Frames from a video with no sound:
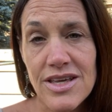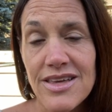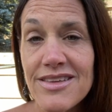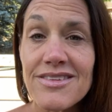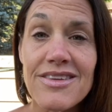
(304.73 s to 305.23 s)

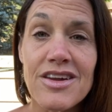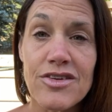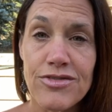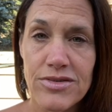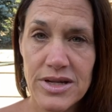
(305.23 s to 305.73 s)
easily and
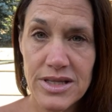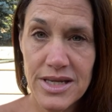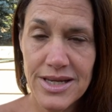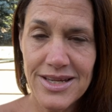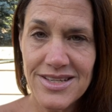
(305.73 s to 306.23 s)

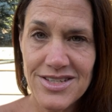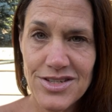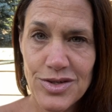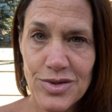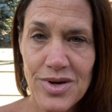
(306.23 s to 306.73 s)
freely
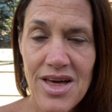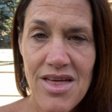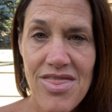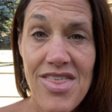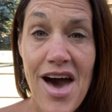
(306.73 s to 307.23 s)
into
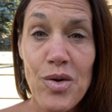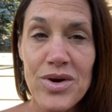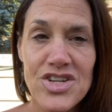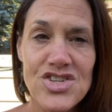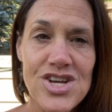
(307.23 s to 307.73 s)
that
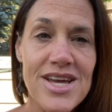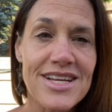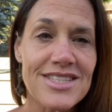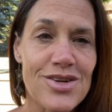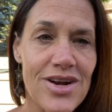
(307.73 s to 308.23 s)
which
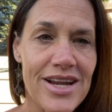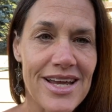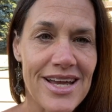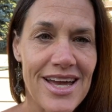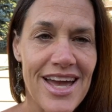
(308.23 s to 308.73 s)
is
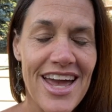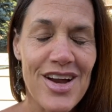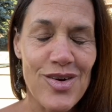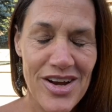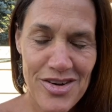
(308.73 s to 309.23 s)
creating a
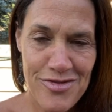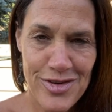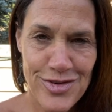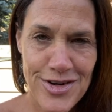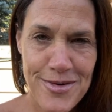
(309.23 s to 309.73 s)
greater
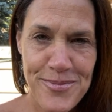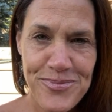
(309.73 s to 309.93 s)
future.